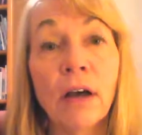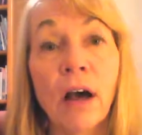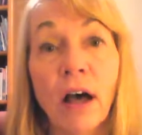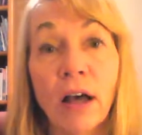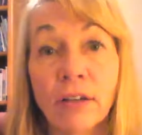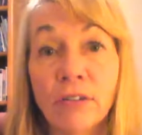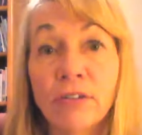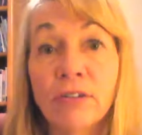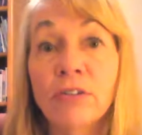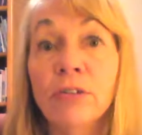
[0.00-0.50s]

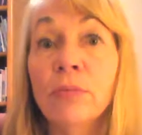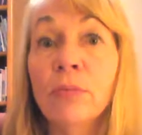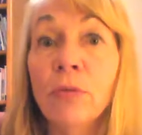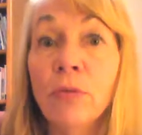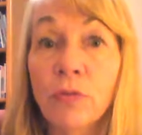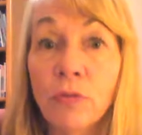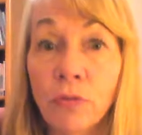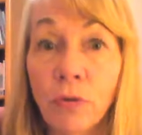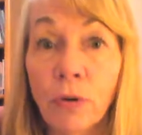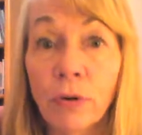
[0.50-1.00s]
us to
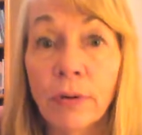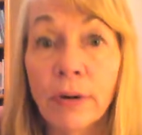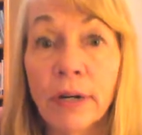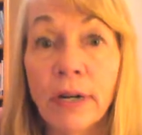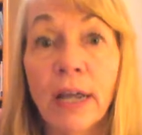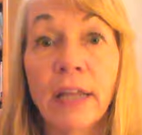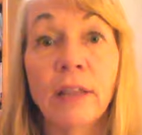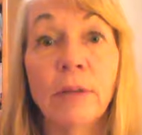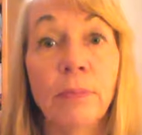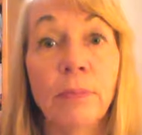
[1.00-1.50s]
move forward
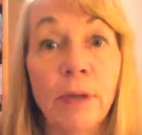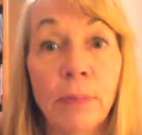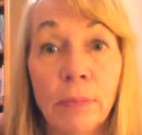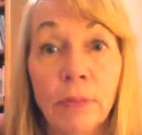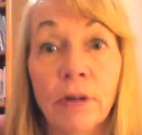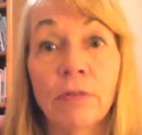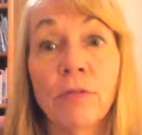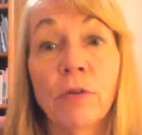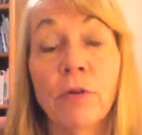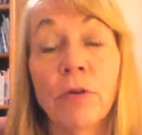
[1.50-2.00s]
and the
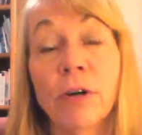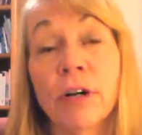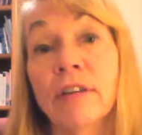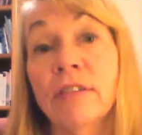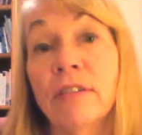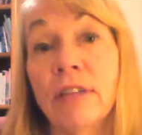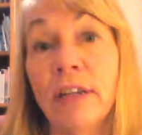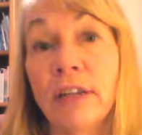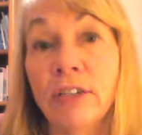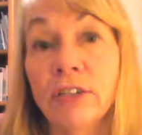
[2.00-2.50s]
people of our
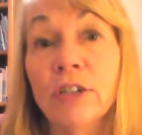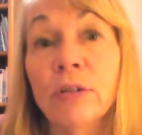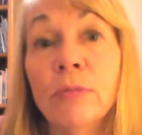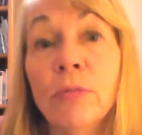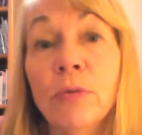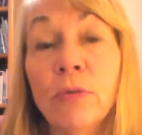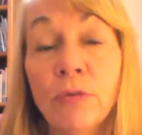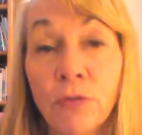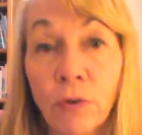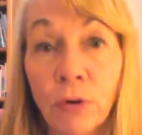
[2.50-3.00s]
organization to
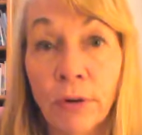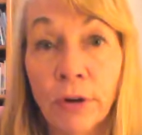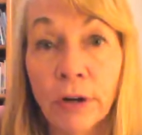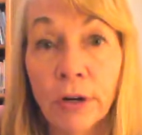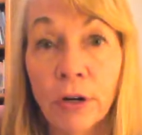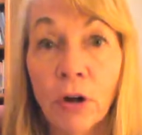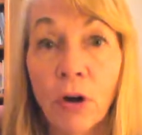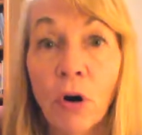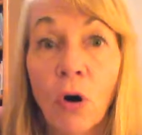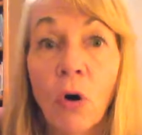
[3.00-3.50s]
move forward,